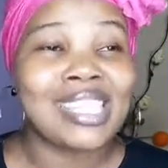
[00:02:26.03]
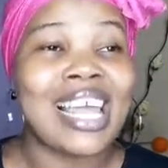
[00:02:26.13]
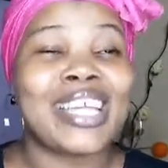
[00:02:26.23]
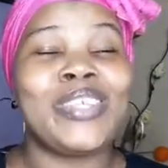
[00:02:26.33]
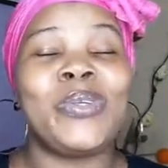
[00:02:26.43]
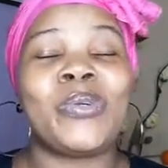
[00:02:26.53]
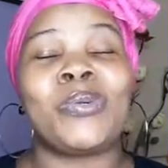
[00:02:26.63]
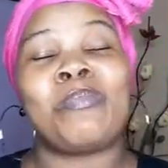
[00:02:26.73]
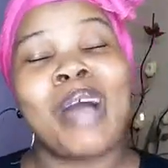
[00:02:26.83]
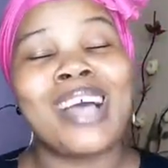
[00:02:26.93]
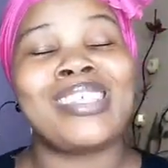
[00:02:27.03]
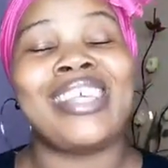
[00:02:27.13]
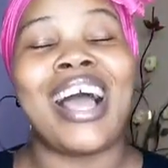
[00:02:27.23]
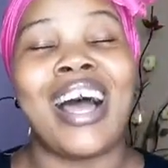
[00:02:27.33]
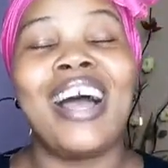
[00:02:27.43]
Like, Yorubas,
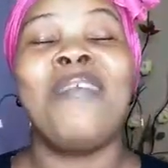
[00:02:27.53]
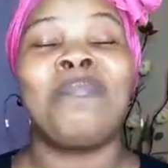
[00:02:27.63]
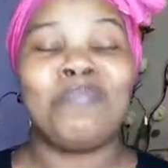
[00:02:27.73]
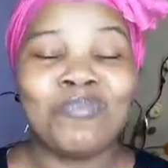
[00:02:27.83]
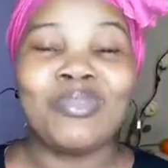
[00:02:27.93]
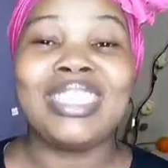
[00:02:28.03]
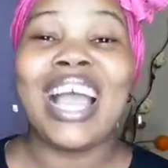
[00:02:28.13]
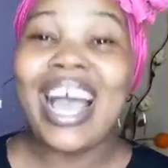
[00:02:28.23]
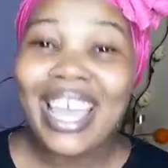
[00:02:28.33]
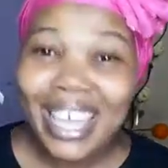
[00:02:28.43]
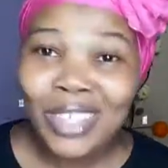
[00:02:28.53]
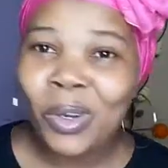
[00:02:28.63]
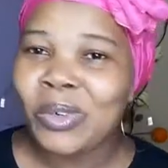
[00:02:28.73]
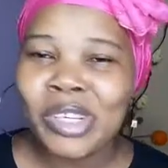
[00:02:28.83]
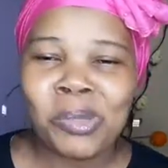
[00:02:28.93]
they are in
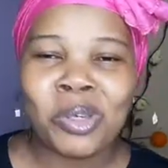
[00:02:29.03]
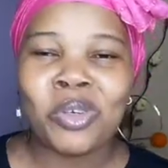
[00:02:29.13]
on respect.